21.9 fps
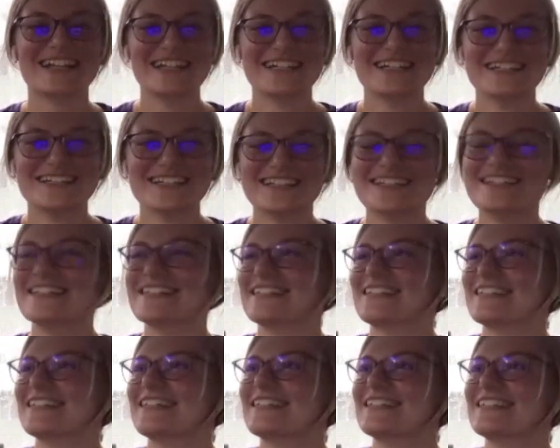
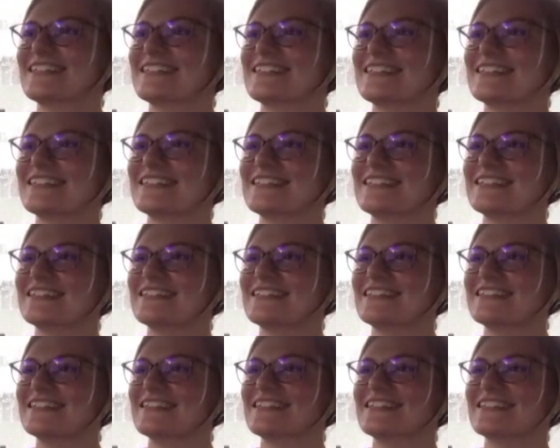
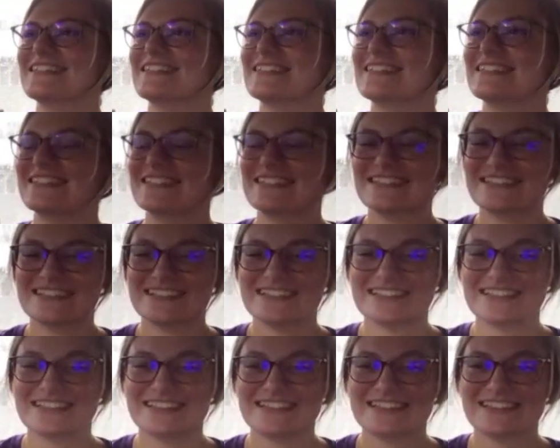
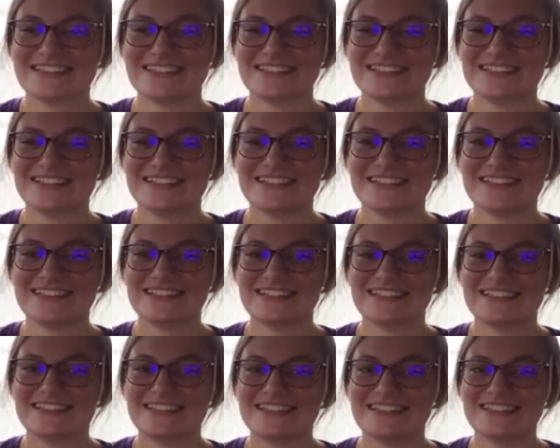
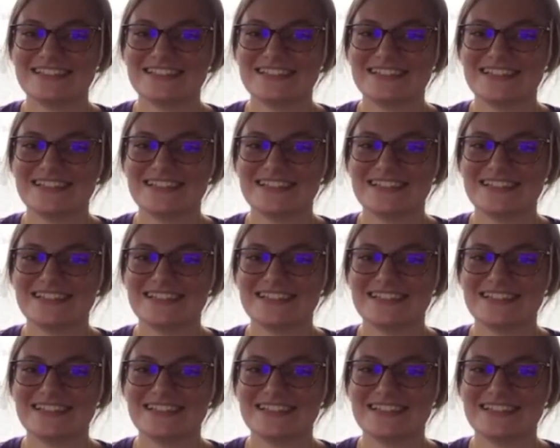(silent)